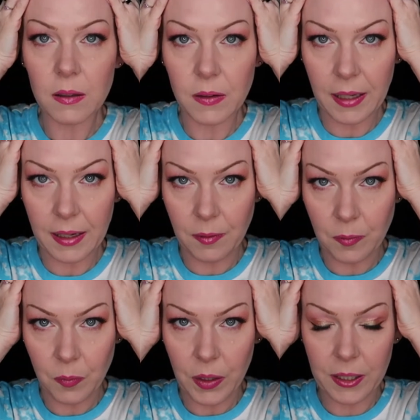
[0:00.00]
Okay,
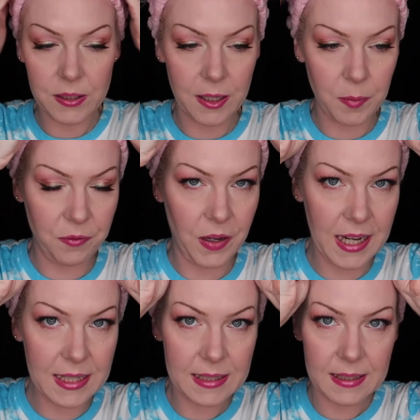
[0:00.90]
hair's out of my
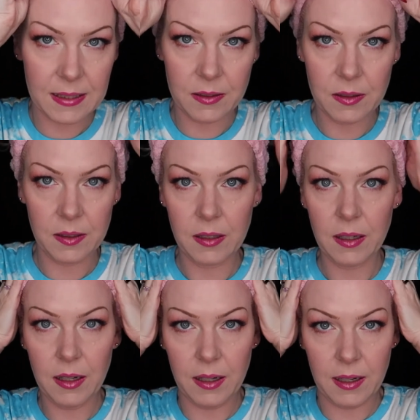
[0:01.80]
face
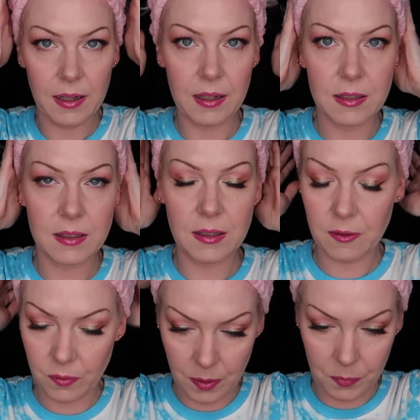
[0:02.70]
and
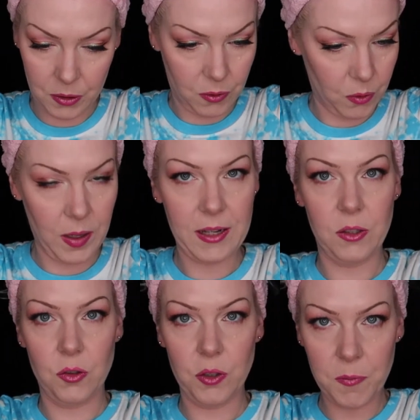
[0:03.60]
I'm gonna go to the
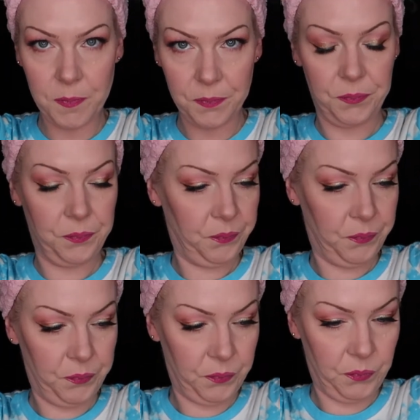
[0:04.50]
restroom,
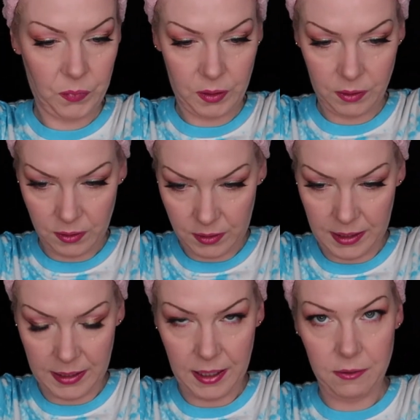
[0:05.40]

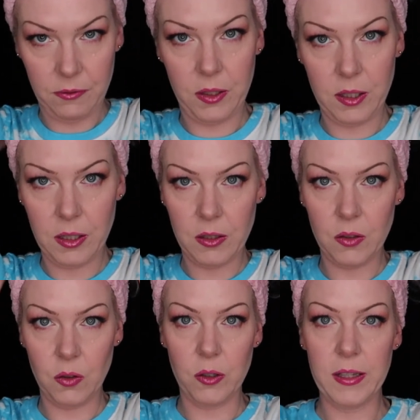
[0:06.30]
take care of
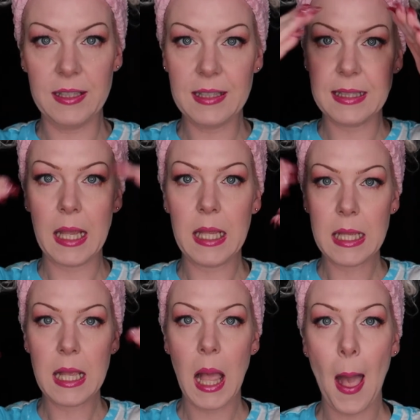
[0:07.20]
well this
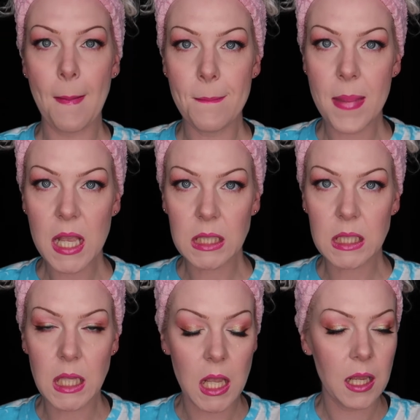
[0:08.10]
this
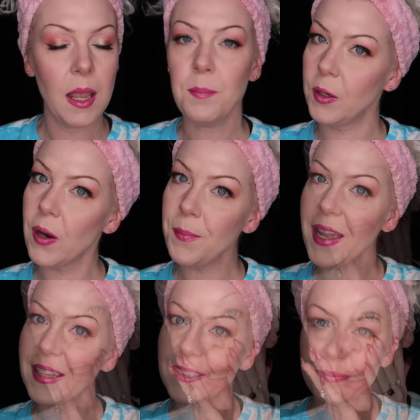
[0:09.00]
be right
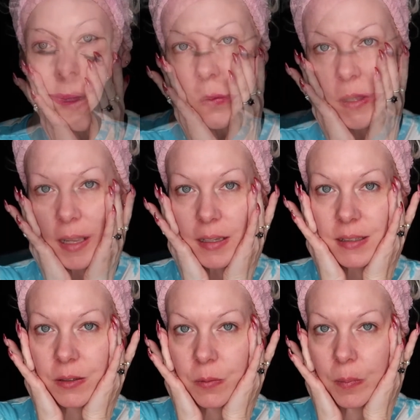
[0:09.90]
back okay
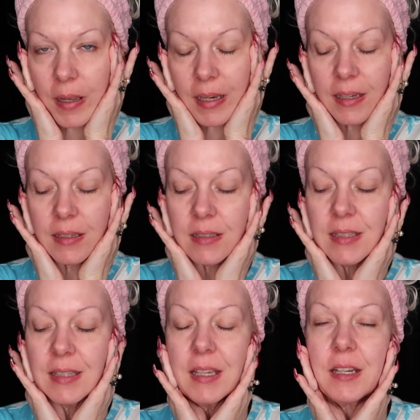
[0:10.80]
so my
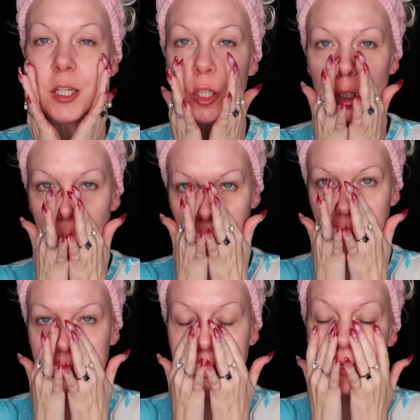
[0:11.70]
skin is
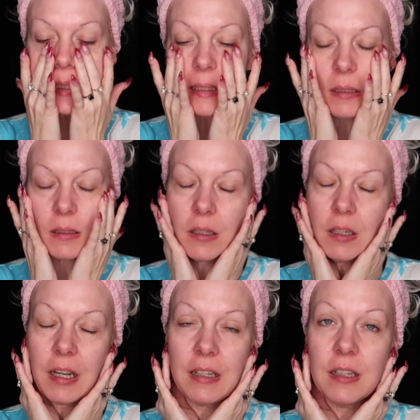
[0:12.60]
super clean
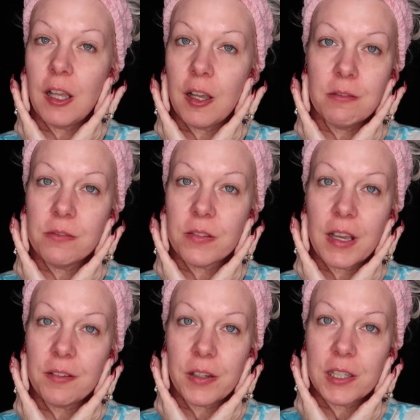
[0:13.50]
i love
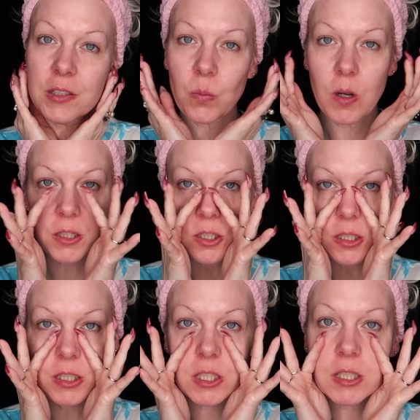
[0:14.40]
that face wash
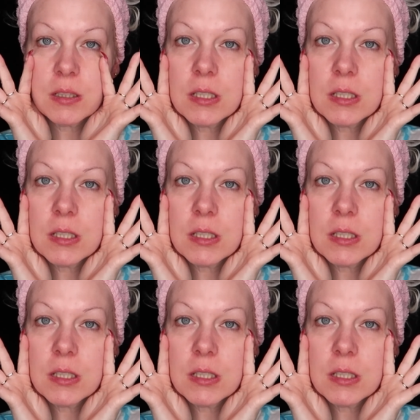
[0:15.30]
it just